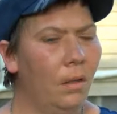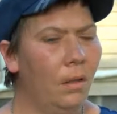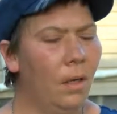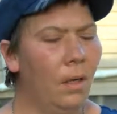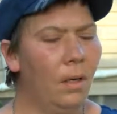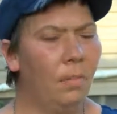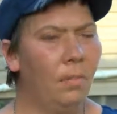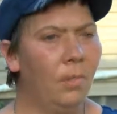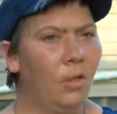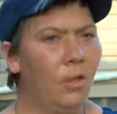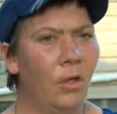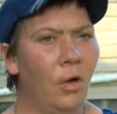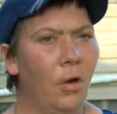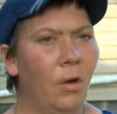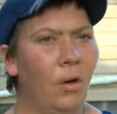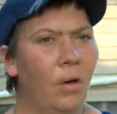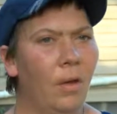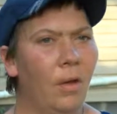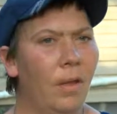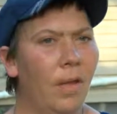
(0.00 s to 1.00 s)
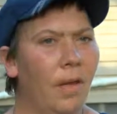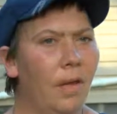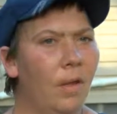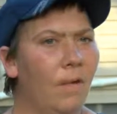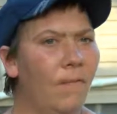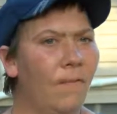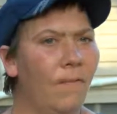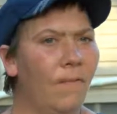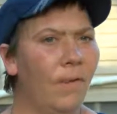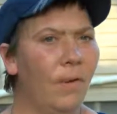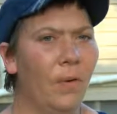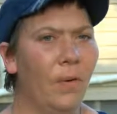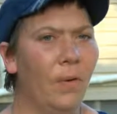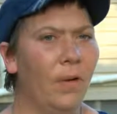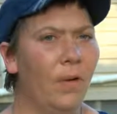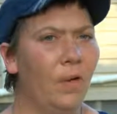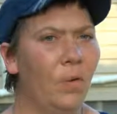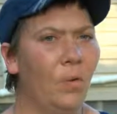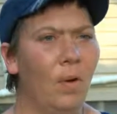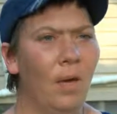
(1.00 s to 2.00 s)
I'm sorry that you feel
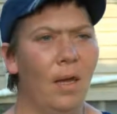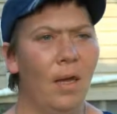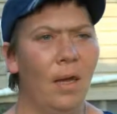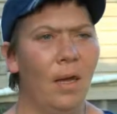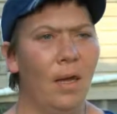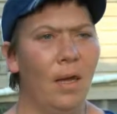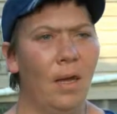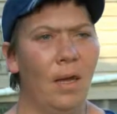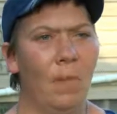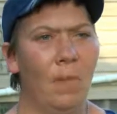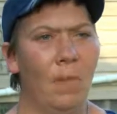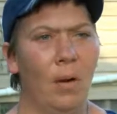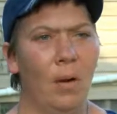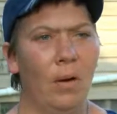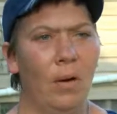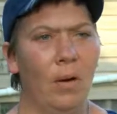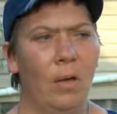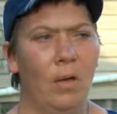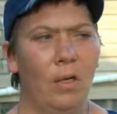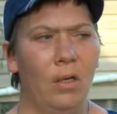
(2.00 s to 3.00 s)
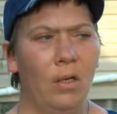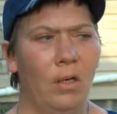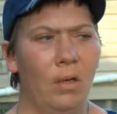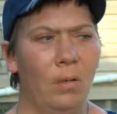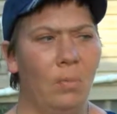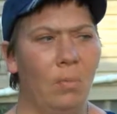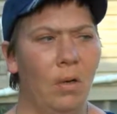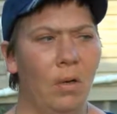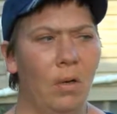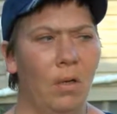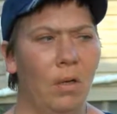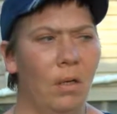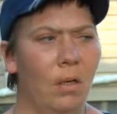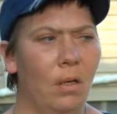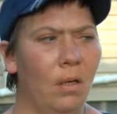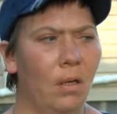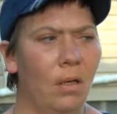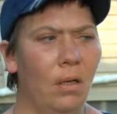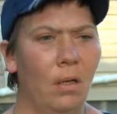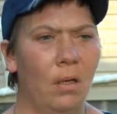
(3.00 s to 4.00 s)
this way about us, but
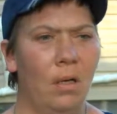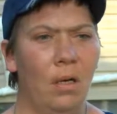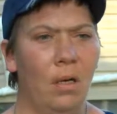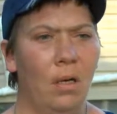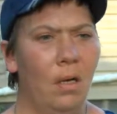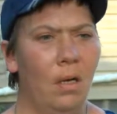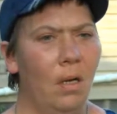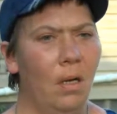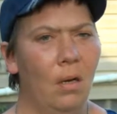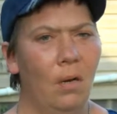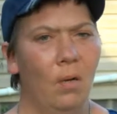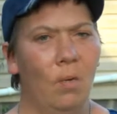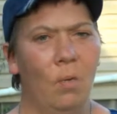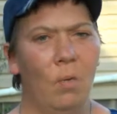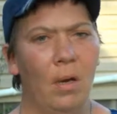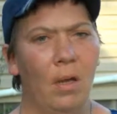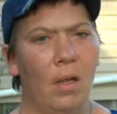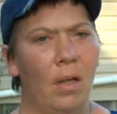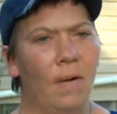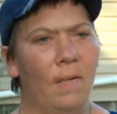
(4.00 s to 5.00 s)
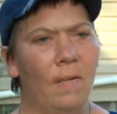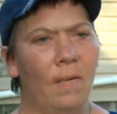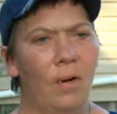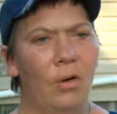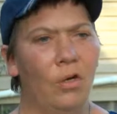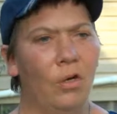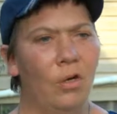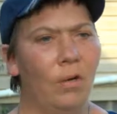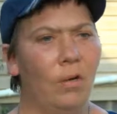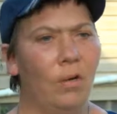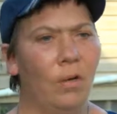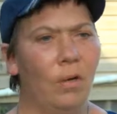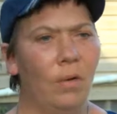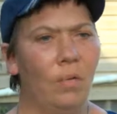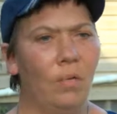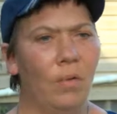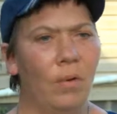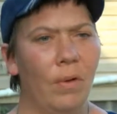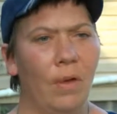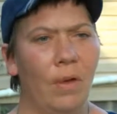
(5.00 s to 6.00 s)
we love our
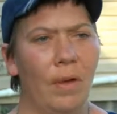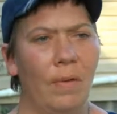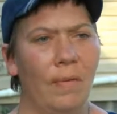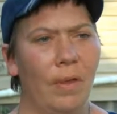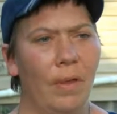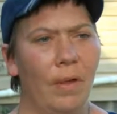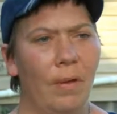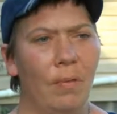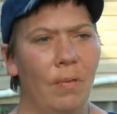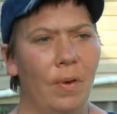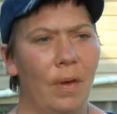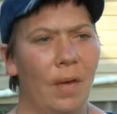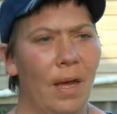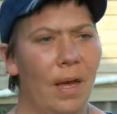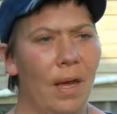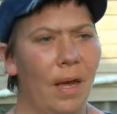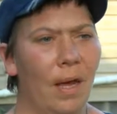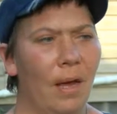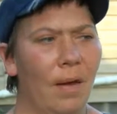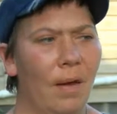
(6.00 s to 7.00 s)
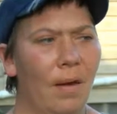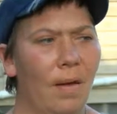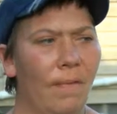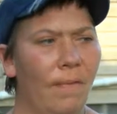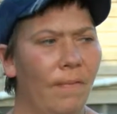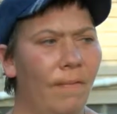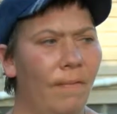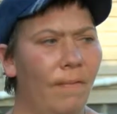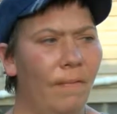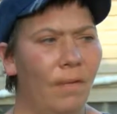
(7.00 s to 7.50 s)
children with everything we have.